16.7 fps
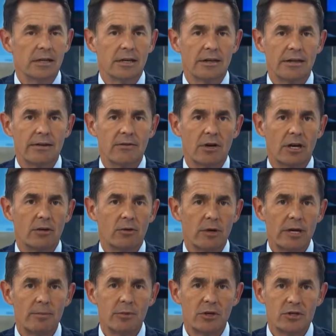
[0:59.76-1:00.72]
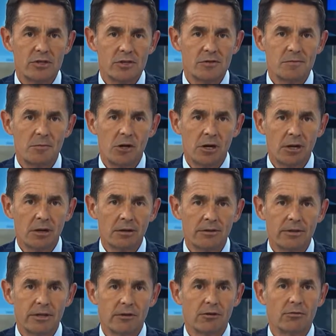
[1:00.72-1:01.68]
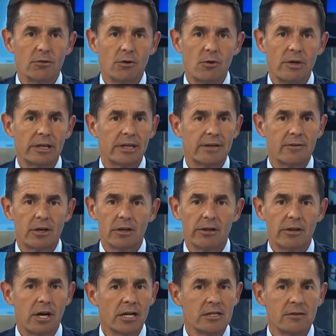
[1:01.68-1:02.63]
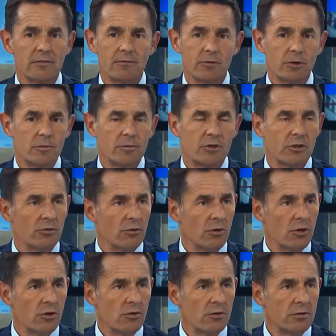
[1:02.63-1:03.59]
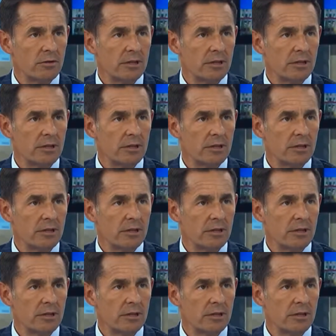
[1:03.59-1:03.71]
They've got a great business model. They're growing. They've got lots of room to grow